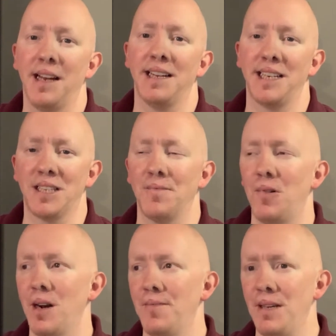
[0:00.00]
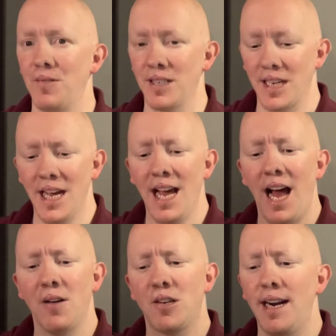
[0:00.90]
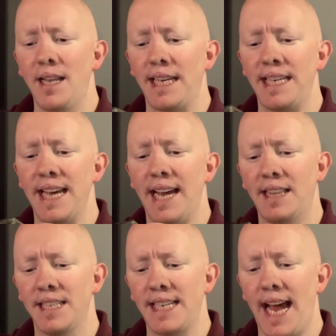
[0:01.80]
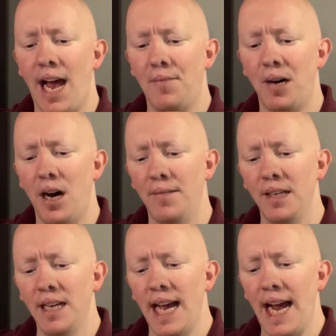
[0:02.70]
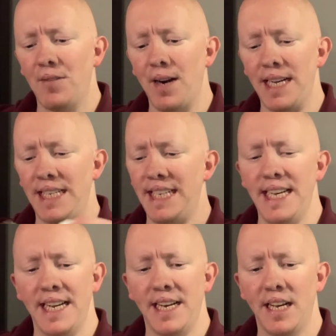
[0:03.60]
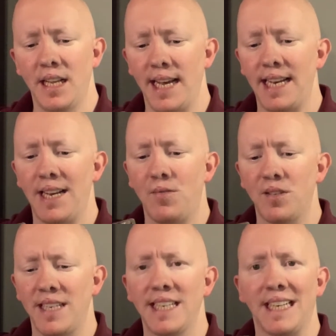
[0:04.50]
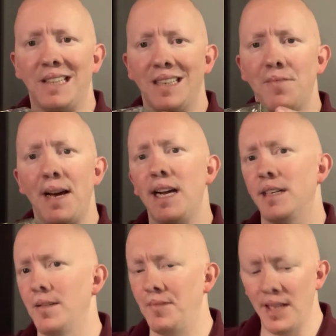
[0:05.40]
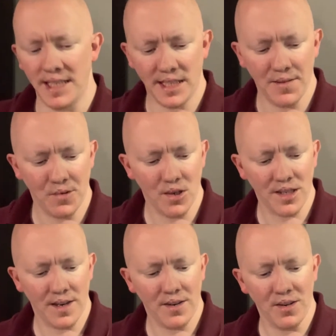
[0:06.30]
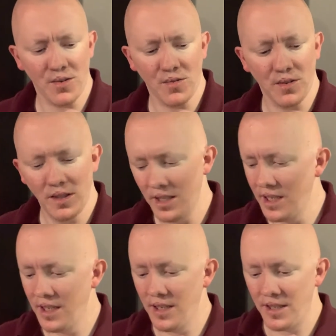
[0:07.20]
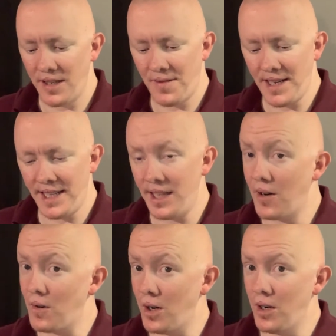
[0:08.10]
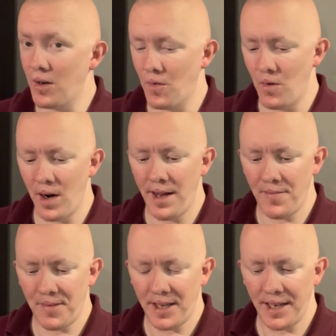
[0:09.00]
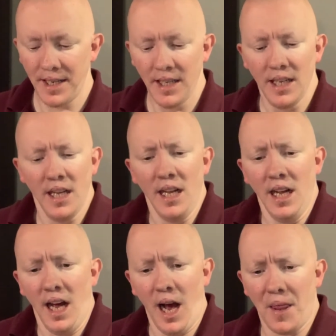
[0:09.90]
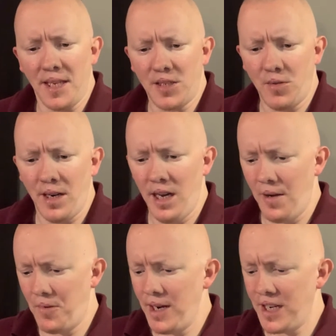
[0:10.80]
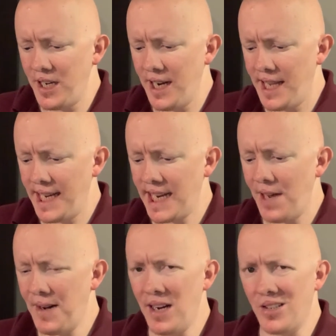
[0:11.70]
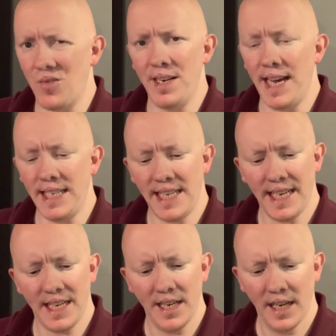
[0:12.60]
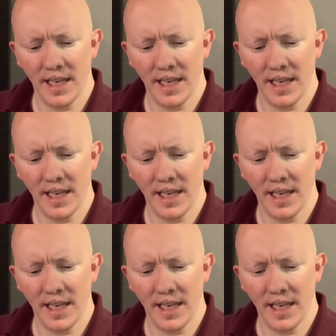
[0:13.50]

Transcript: disappointed me was I was trying to like yank this cap off, and when I did, like it doesn't click back into place anymore. So I don't know if I did that wrong or what, but this one, pretty good. I think it came out in 2018,